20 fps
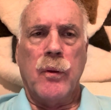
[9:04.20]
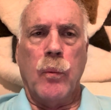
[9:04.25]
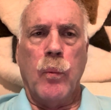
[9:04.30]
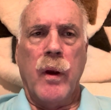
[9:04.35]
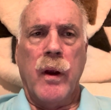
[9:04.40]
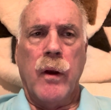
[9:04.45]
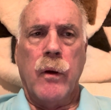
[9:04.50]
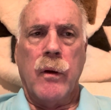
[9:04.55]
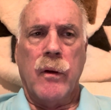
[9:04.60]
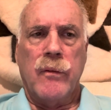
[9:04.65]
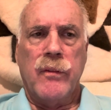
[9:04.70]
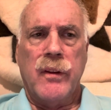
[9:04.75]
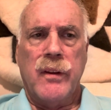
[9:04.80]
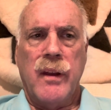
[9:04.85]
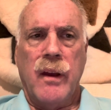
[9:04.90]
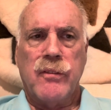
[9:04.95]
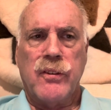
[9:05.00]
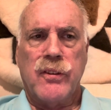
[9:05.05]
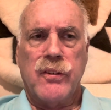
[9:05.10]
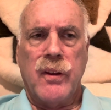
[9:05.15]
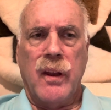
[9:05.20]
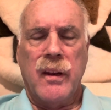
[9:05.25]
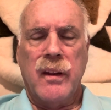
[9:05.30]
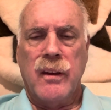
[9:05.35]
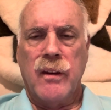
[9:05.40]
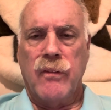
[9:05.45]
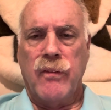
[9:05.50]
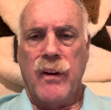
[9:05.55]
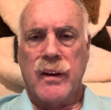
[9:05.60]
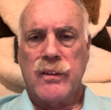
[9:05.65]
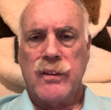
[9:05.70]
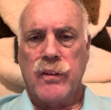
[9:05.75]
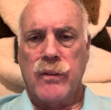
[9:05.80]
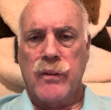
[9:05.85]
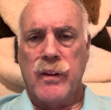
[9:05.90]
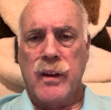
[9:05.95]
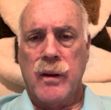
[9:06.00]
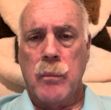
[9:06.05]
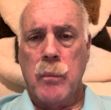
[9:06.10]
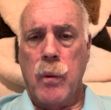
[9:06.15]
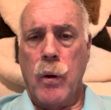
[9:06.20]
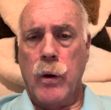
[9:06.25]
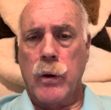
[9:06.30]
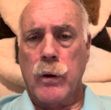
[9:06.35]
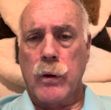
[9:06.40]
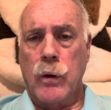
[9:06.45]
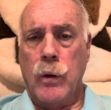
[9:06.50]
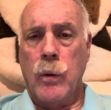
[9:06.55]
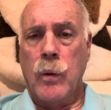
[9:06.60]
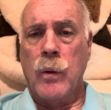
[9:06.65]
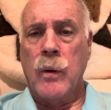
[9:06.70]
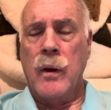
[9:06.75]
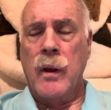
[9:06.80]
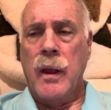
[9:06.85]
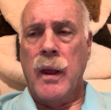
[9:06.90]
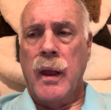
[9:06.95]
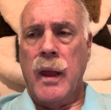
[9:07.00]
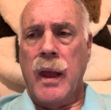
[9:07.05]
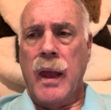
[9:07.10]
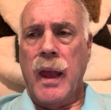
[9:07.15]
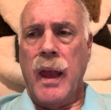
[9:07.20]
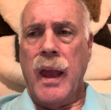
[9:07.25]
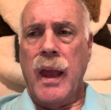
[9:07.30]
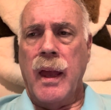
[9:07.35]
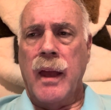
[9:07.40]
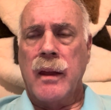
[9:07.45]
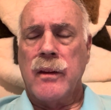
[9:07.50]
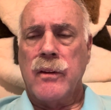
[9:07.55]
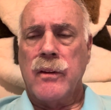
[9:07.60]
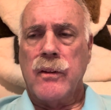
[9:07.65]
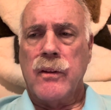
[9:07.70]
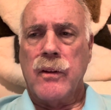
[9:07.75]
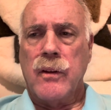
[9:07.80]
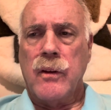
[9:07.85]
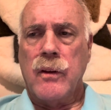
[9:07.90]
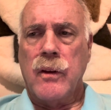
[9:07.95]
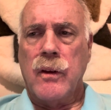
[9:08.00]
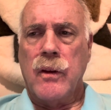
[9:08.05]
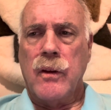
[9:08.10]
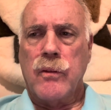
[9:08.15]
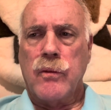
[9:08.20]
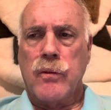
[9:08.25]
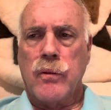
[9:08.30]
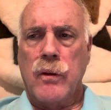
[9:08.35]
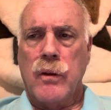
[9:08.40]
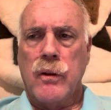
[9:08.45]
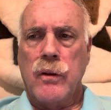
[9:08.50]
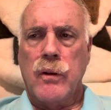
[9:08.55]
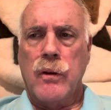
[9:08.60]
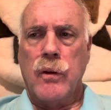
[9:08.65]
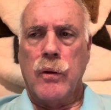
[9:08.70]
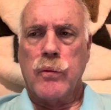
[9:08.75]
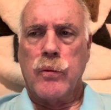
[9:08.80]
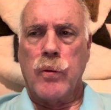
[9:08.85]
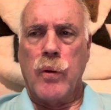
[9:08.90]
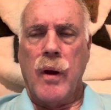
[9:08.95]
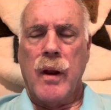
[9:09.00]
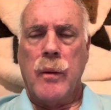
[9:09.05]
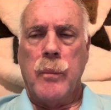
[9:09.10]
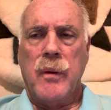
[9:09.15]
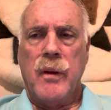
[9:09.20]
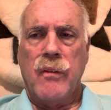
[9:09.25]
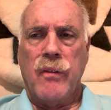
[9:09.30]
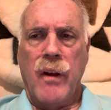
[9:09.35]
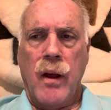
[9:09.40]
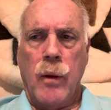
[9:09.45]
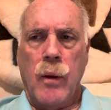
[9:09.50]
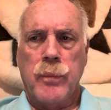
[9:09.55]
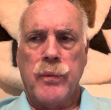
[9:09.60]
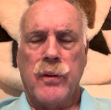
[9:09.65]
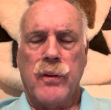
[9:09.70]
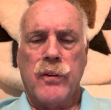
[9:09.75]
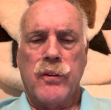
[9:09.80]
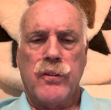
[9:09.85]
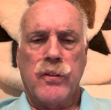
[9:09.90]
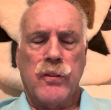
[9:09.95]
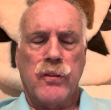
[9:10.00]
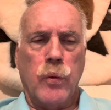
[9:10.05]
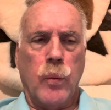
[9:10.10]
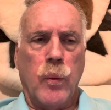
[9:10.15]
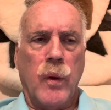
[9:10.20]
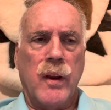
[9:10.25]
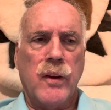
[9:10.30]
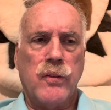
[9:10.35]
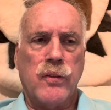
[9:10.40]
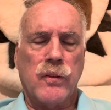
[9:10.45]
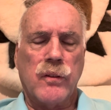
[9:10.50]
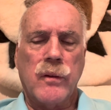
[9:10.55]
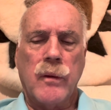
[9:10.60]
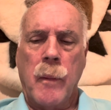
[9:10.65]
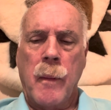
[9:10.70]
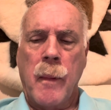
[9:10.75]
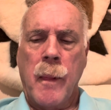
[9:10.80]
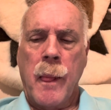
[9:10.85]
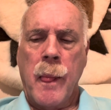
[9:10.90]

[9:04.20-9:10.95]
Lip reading: aware of the devastating effects of the embargo and, you know, try to be of help to the situation,